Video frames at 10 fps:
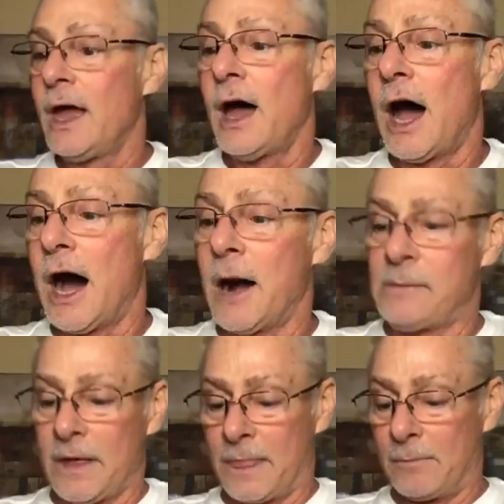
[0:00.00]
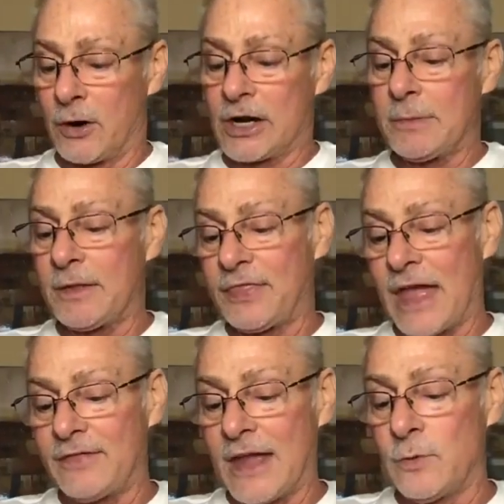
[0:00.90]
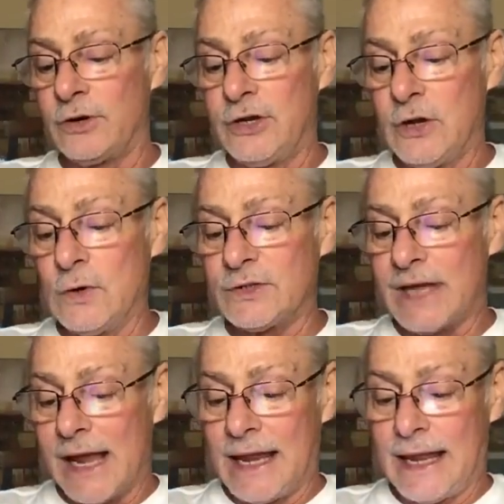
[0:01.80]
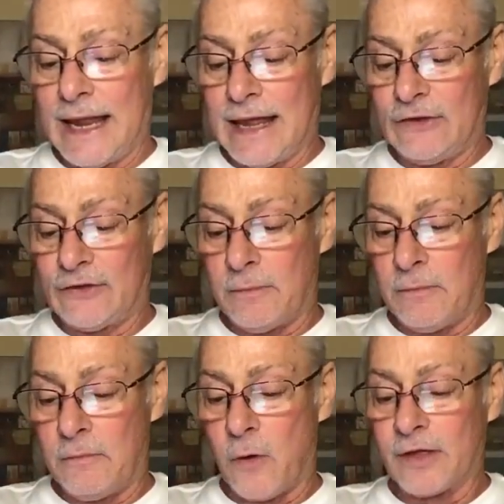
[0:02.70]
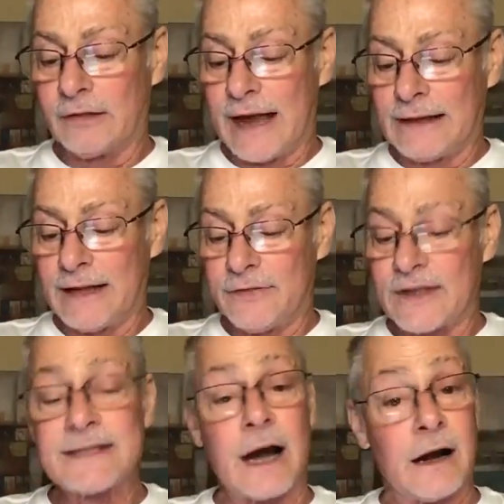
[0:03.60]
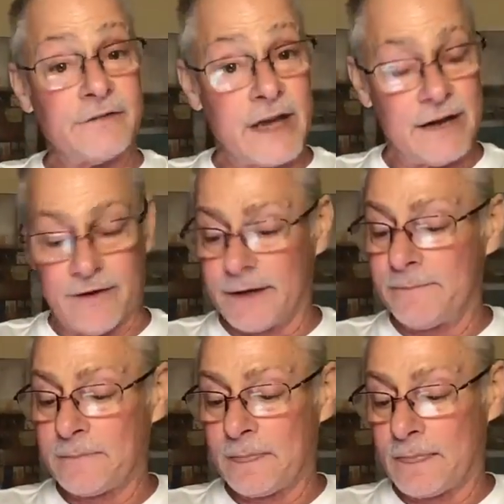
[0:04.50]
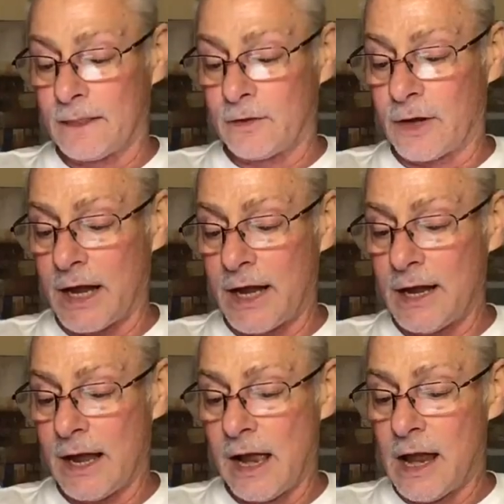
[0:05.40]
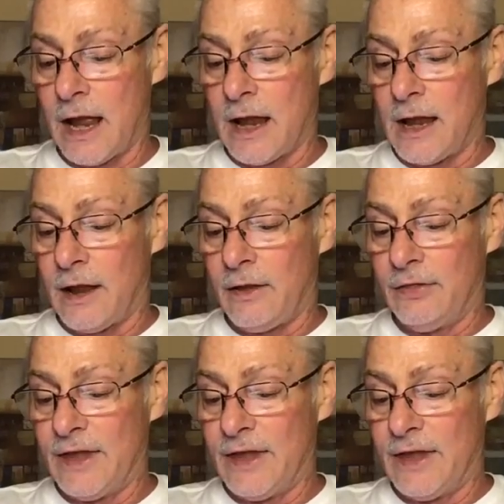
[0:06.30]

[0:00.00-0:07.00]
Now, the merkabah that they will use is more than likely the Star of David, okay?